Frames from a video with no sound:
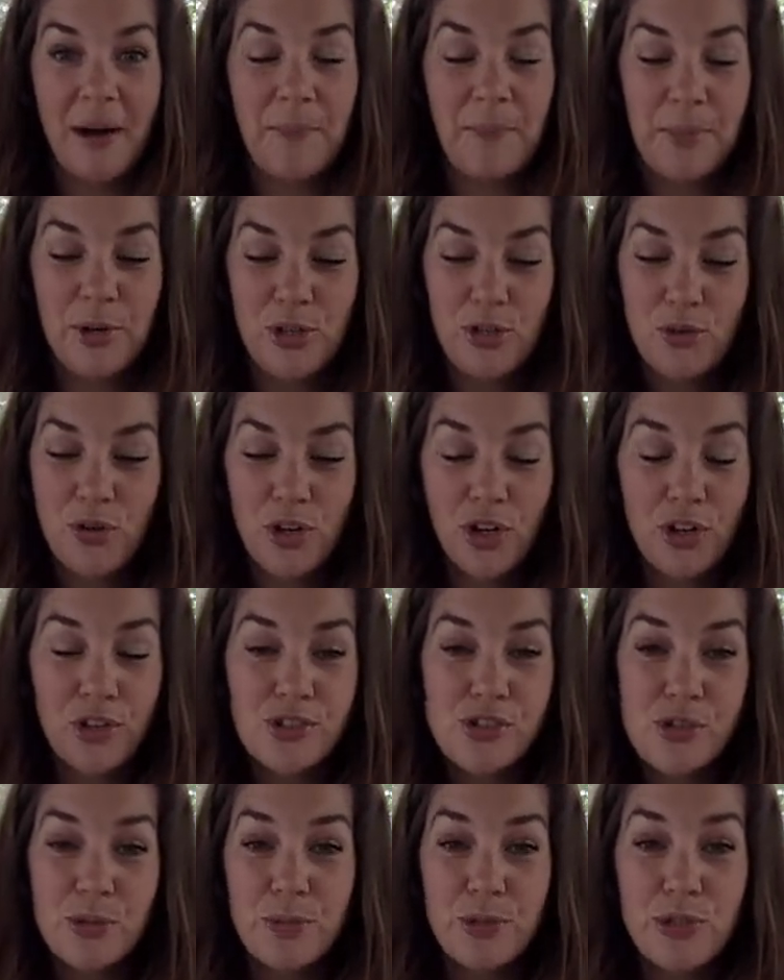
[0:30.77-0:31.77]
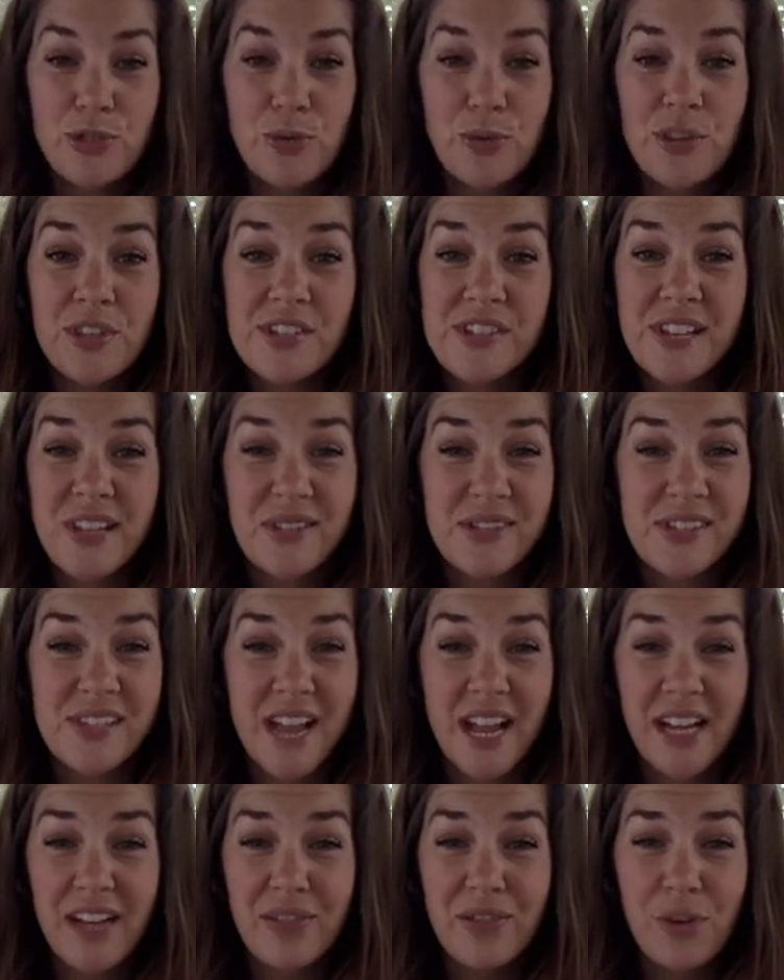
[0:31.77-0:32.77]
But you could also be doing this
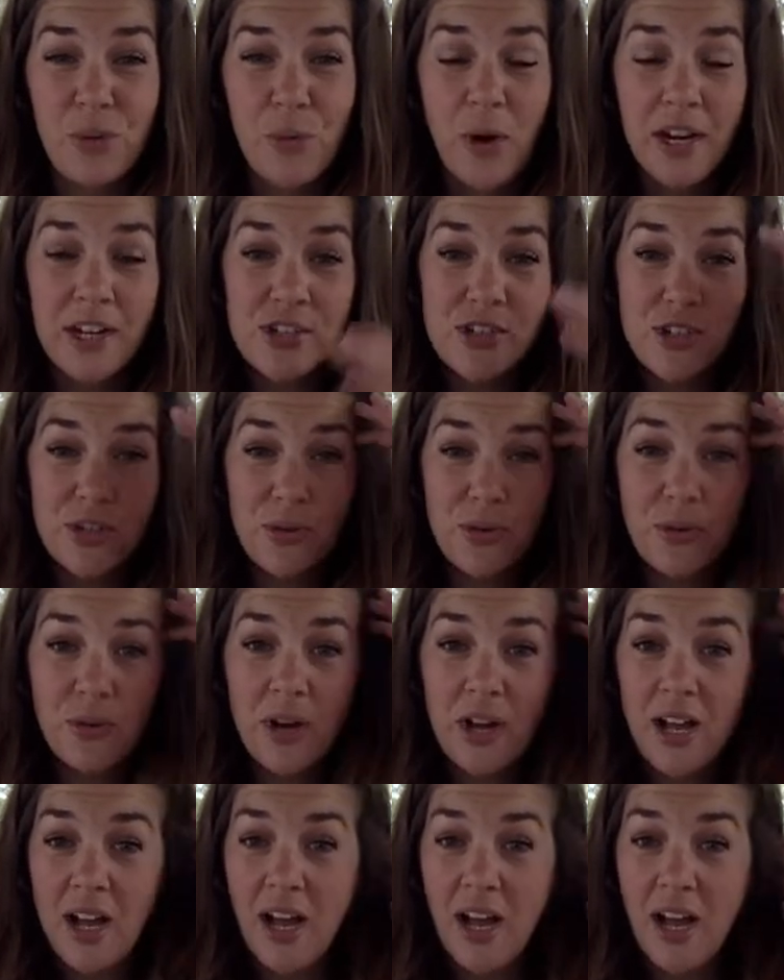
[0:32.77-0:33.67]
outside if you wanted to,